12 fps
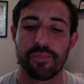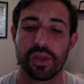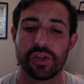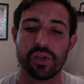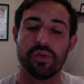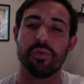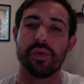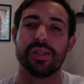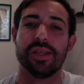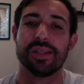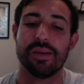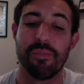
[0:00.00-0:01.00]
So we
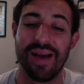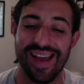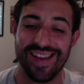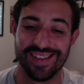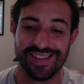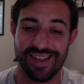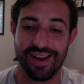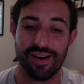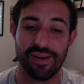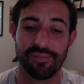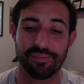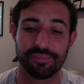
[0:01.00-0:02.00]
see some bias
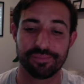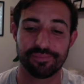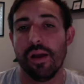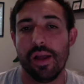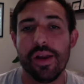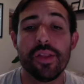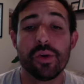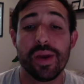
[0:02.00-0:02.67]
there. Another